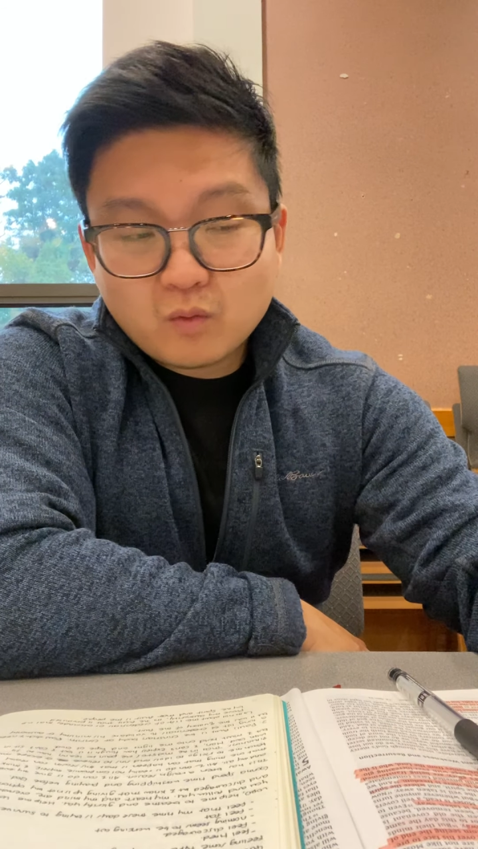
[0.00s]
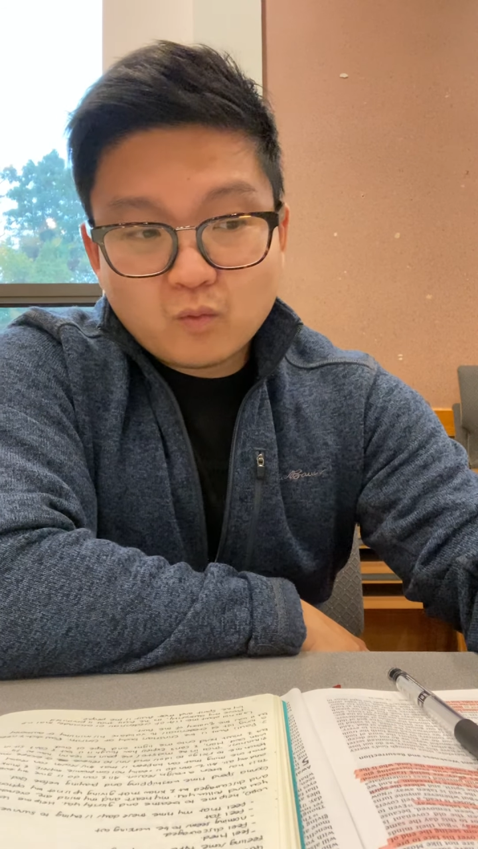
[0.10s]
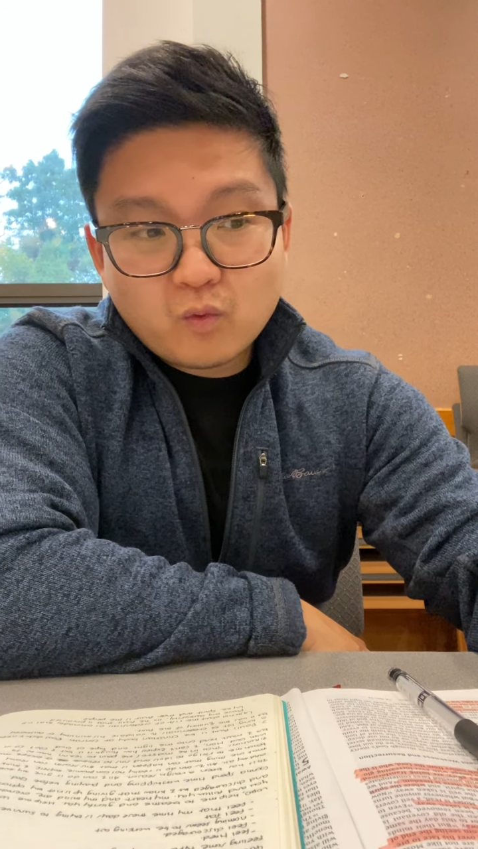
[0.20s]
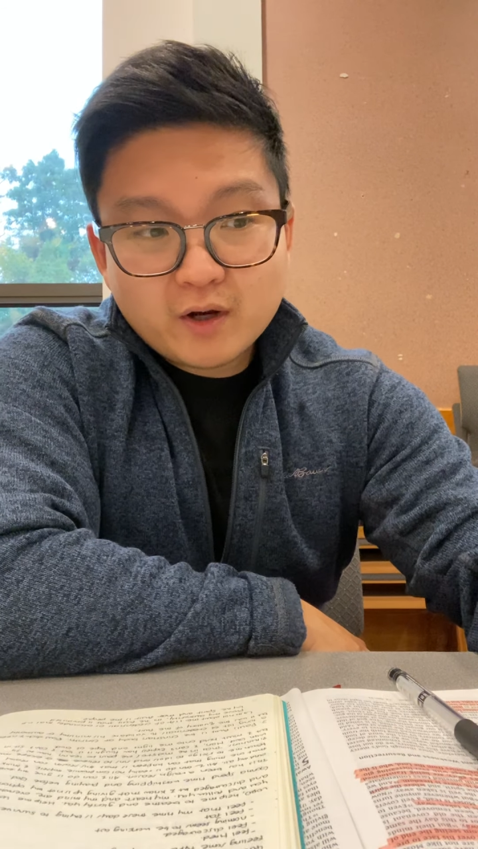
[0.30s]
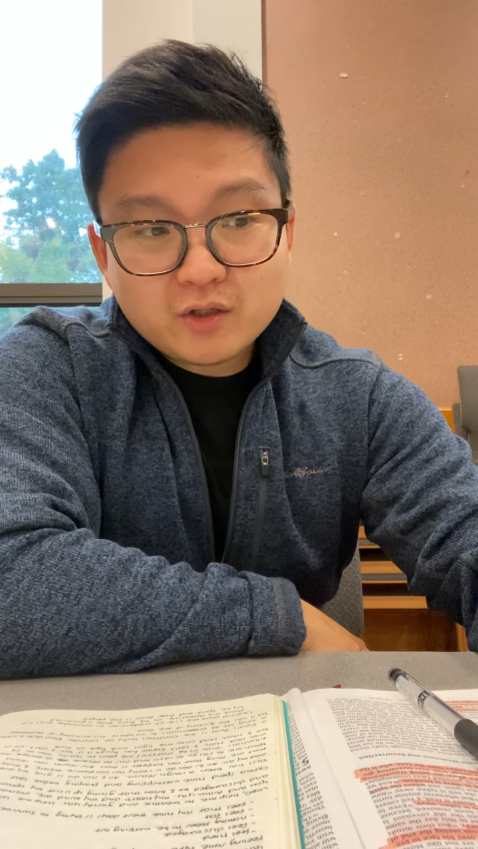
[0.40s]

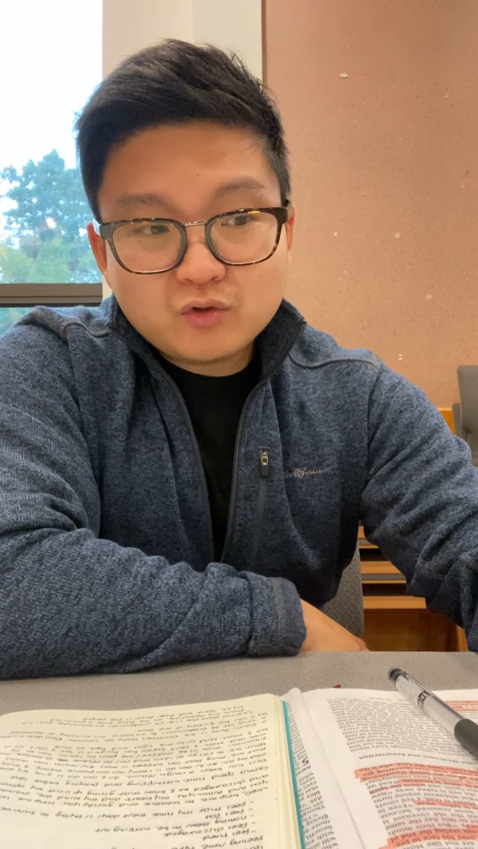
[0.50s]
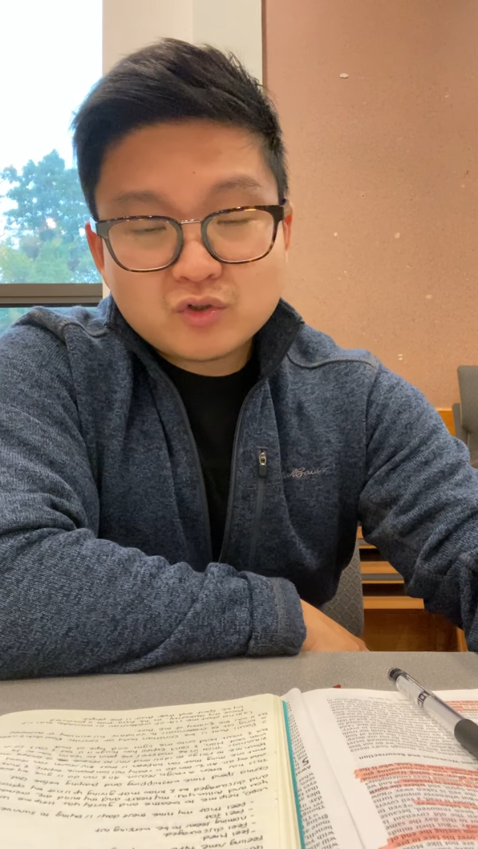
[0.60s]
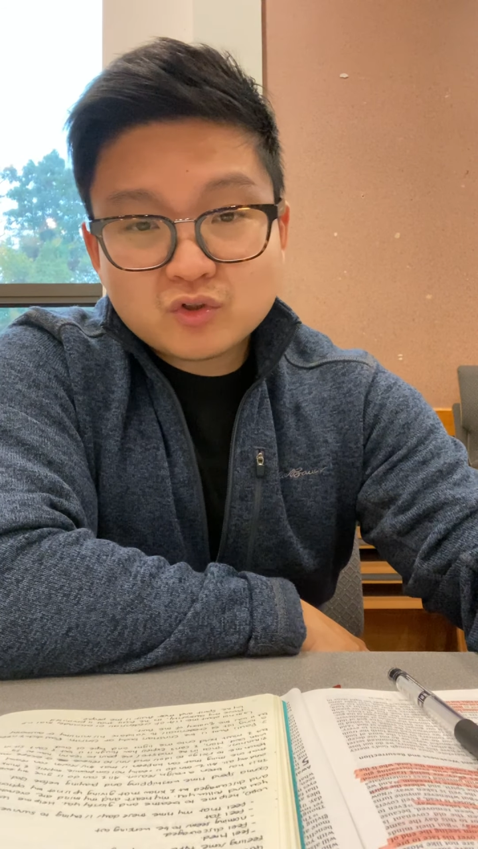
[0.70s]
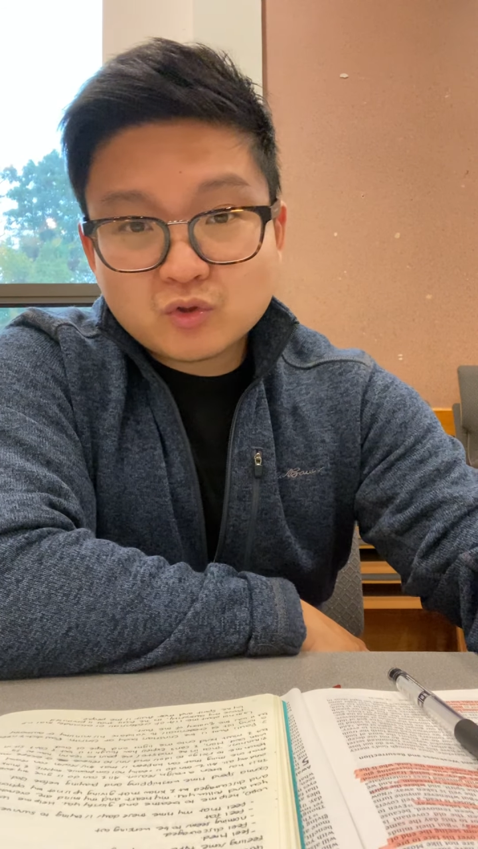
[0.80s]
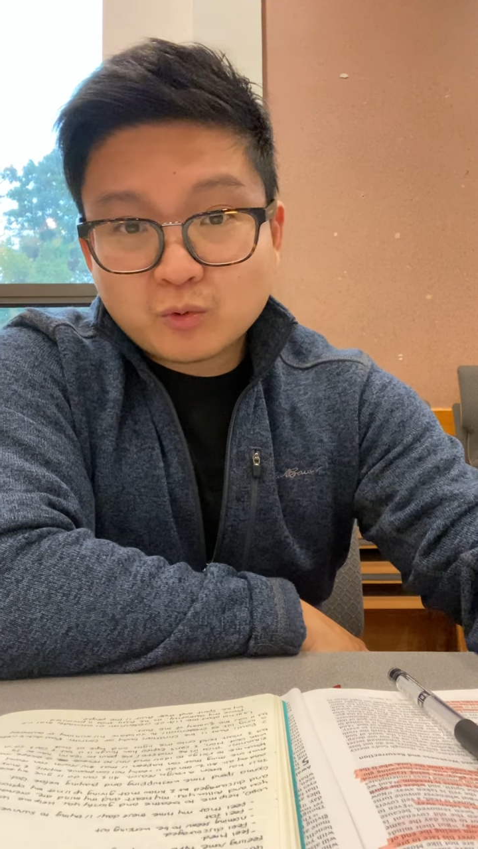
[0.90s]
What you
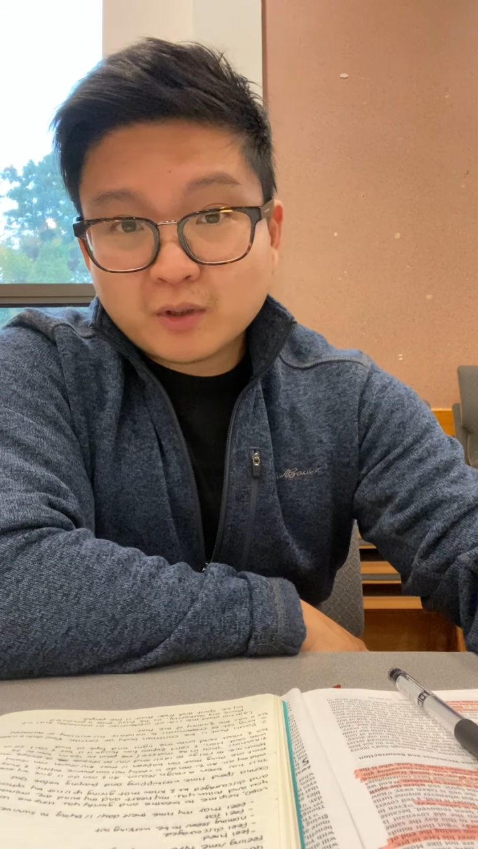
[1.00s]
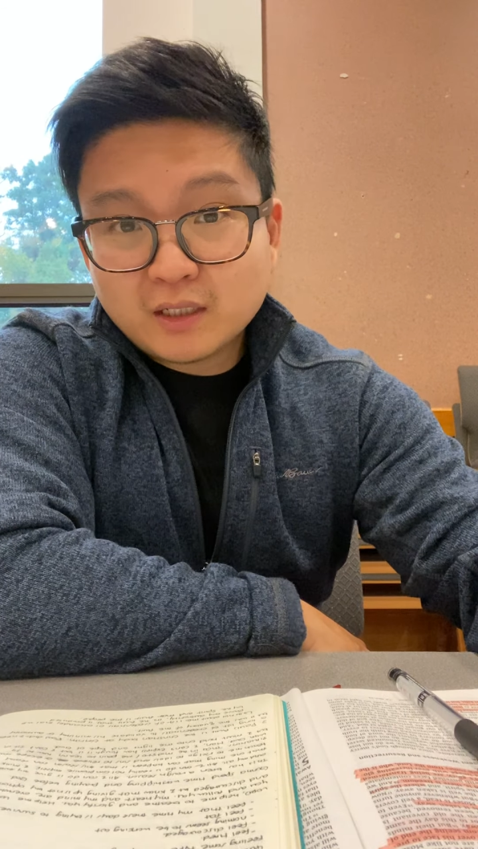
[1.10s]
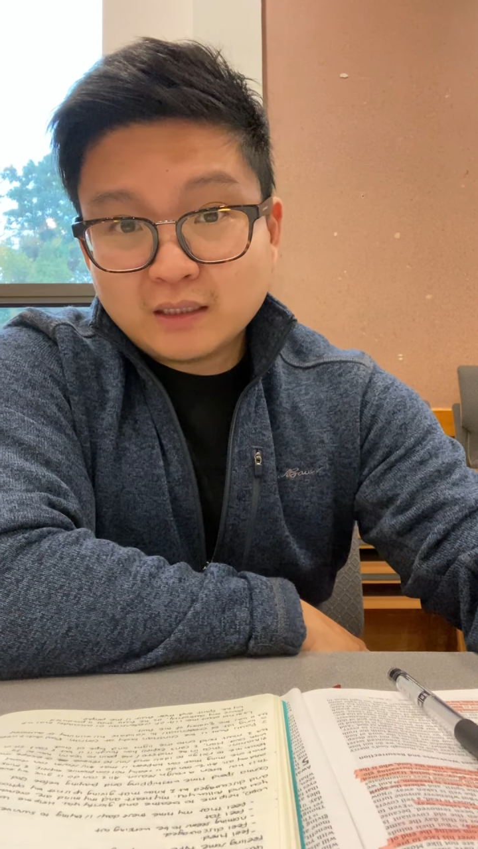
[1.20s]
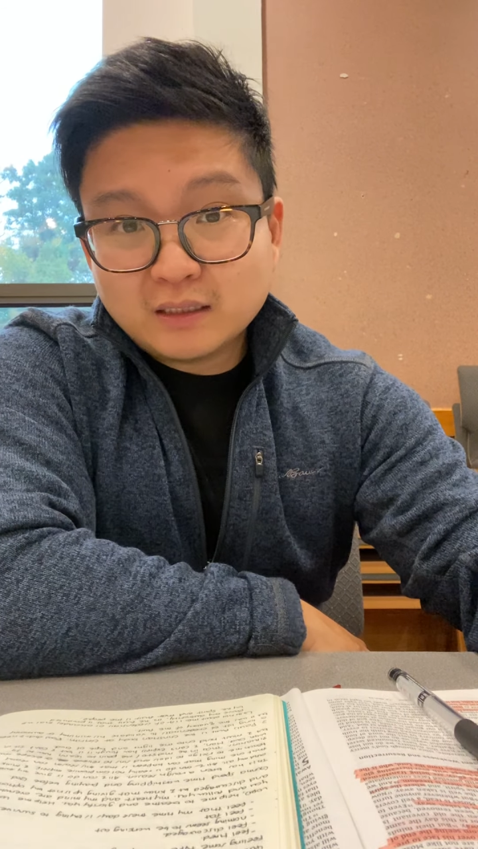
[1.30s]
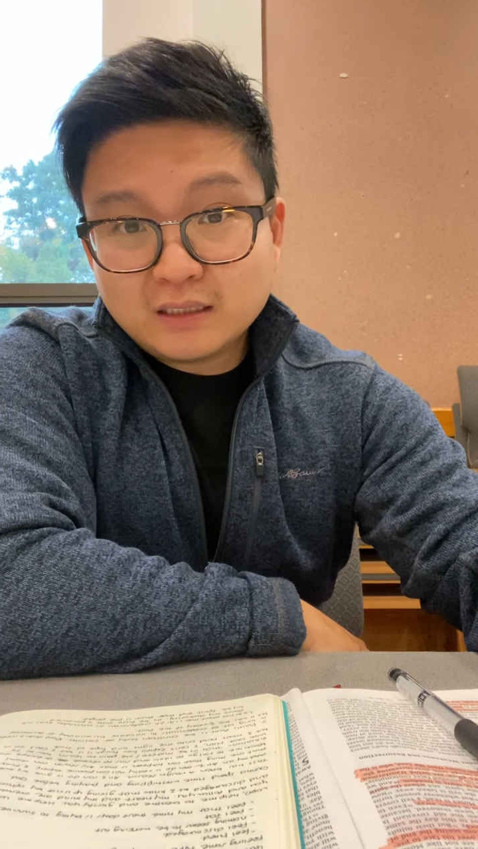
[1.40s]
steward
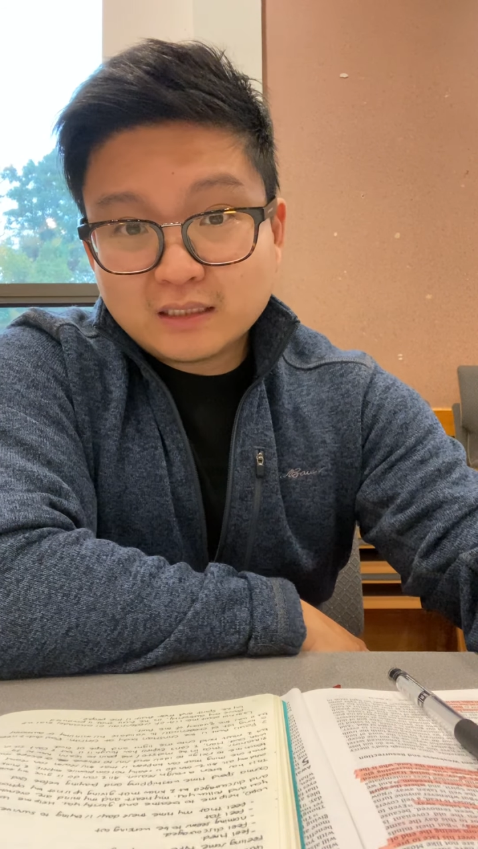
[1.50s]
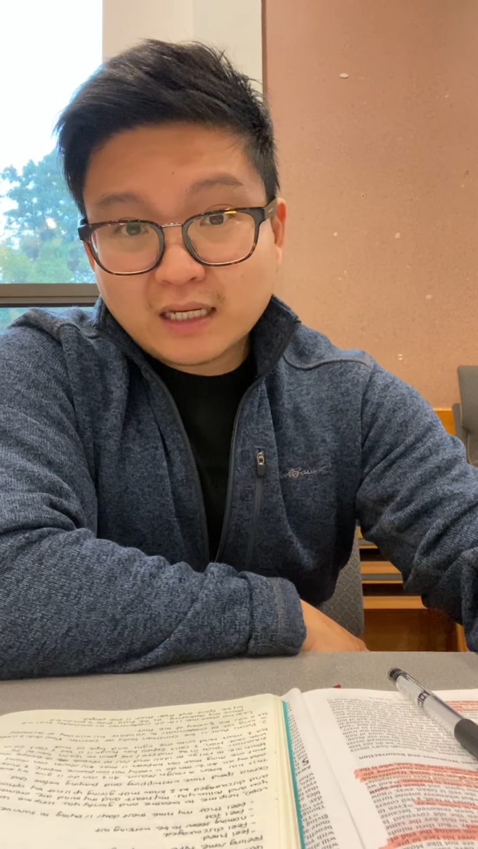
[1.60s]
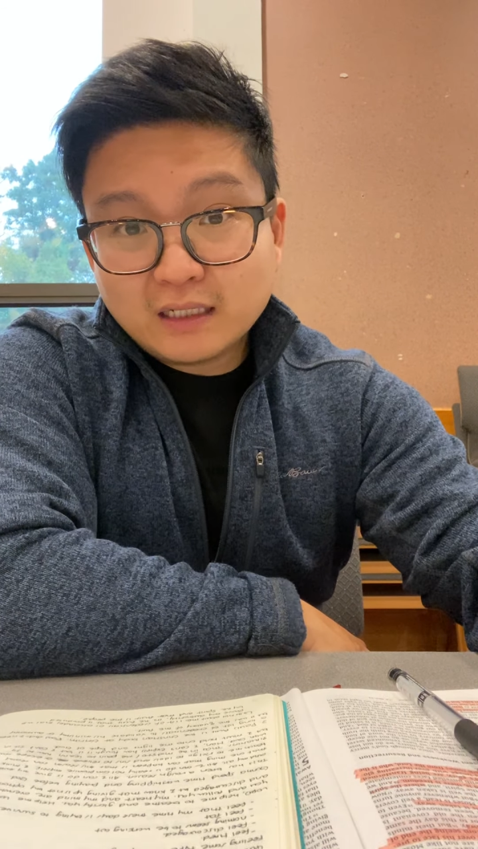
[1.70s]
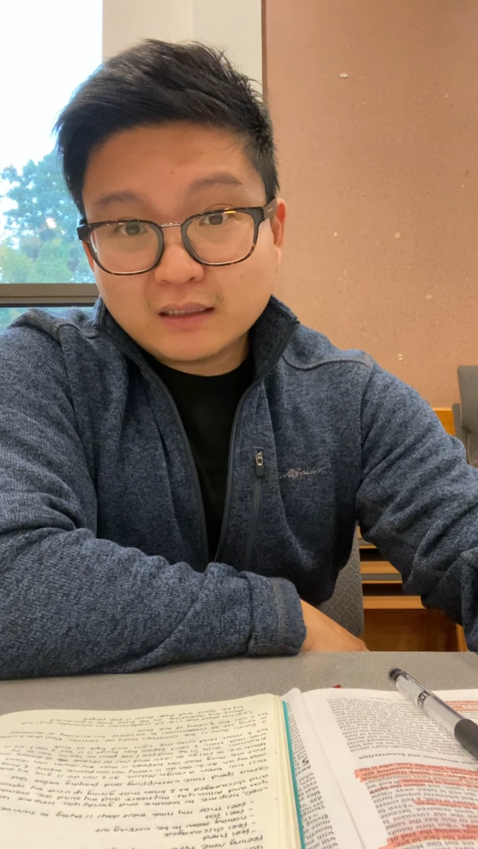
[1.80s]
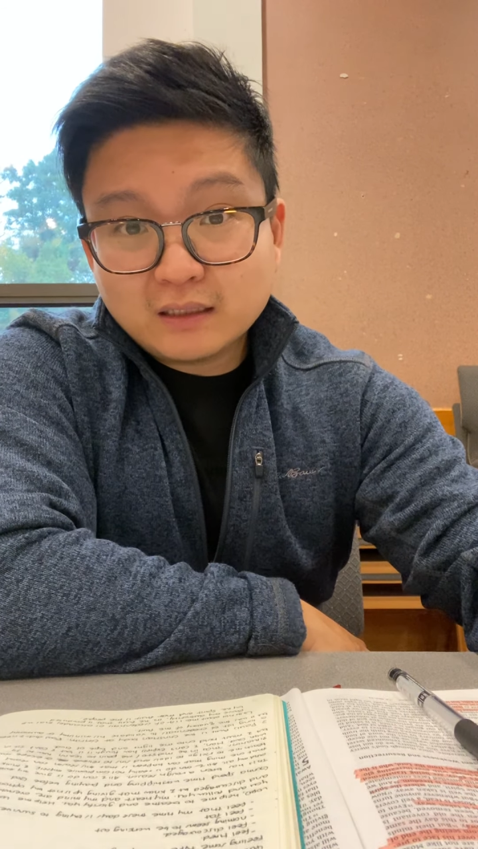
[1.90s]
in the
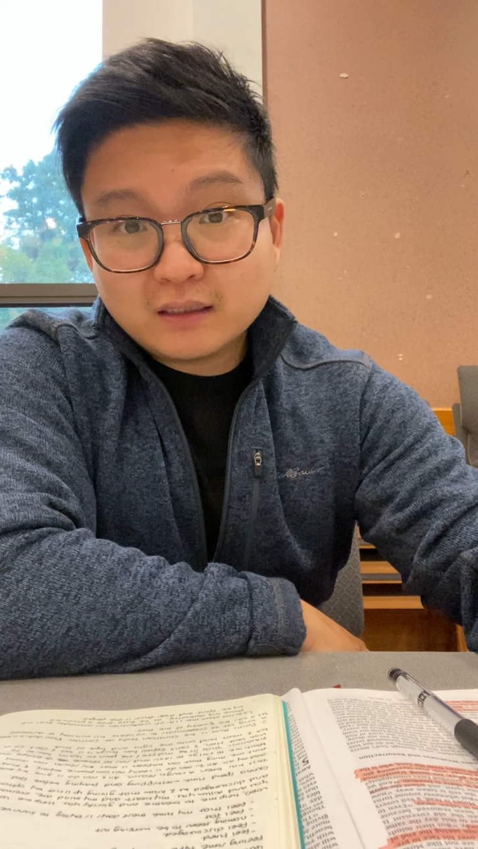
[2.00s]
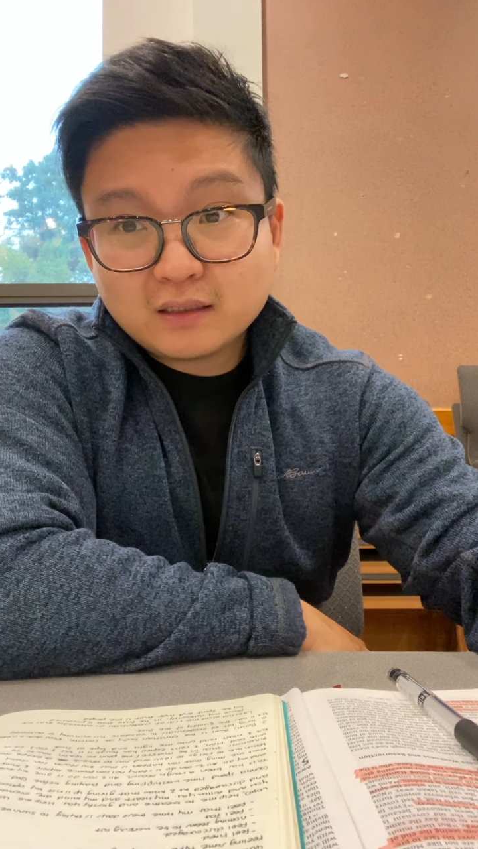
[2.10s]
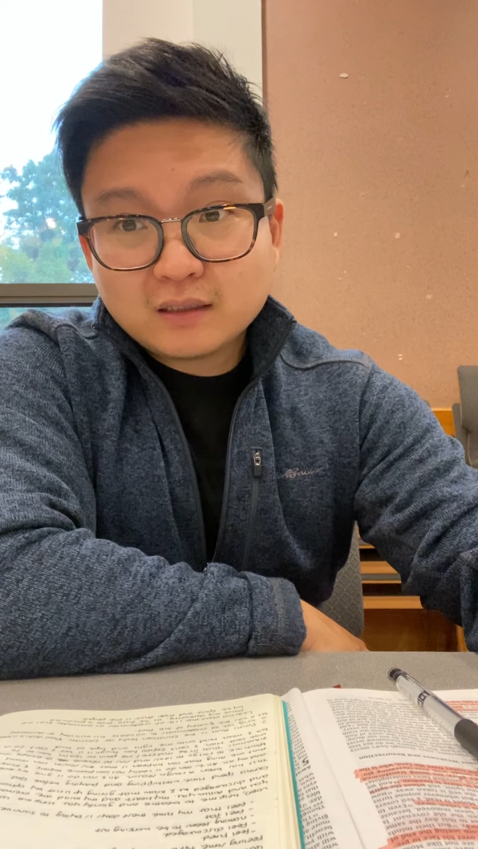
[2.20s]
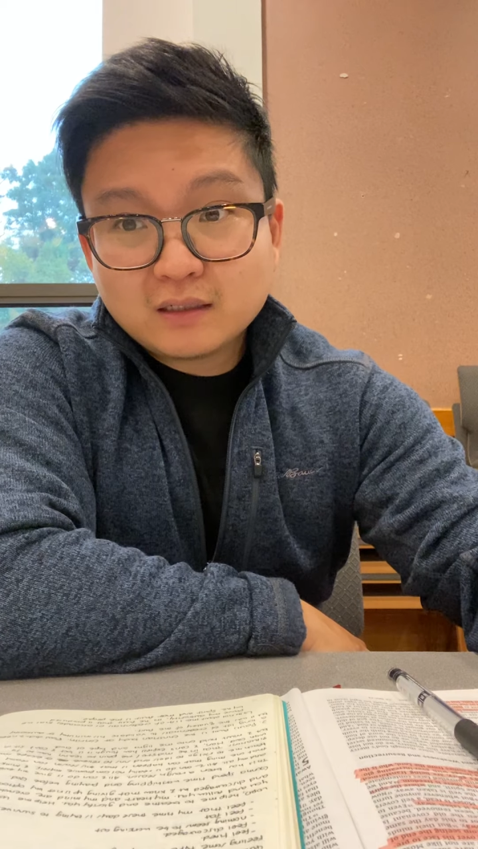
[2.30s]
daily